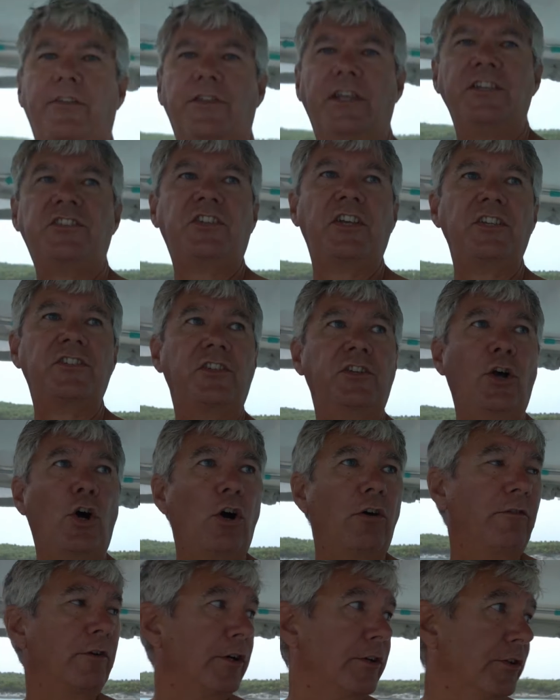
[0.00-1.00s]
This isn't
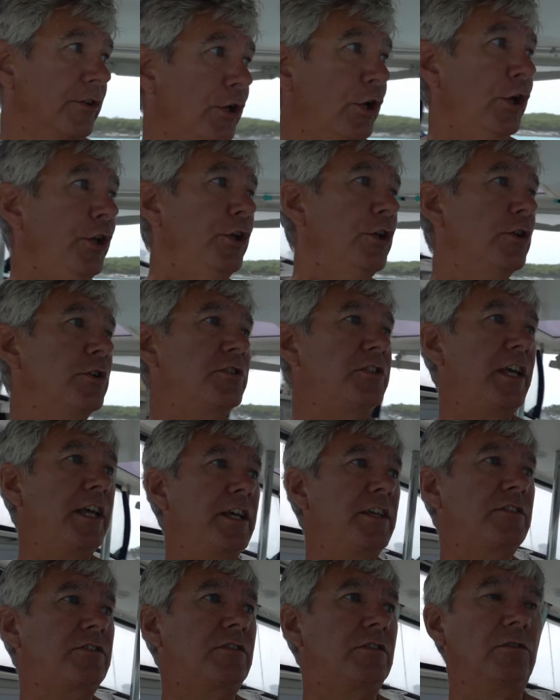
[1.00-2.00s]
over. The good news
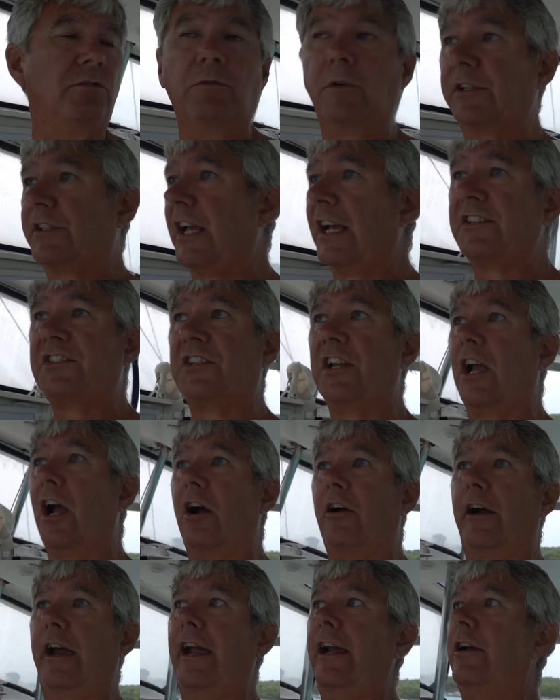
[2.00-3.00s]
is we're testing
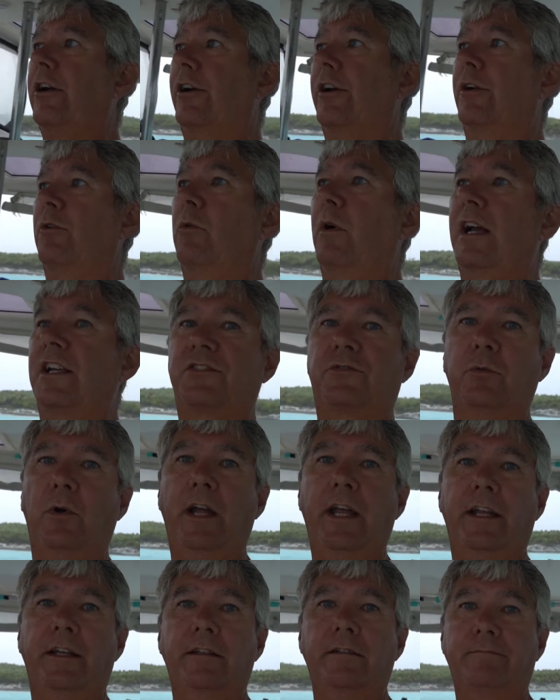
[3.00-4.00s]
our anchor in a west
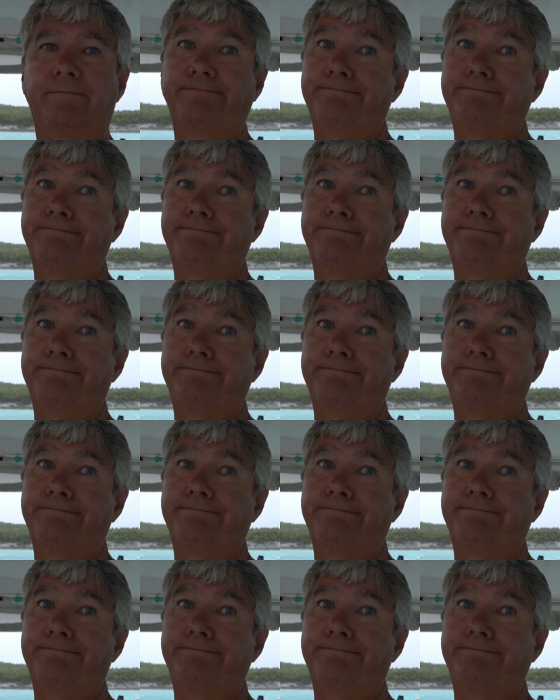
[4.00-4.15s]
wind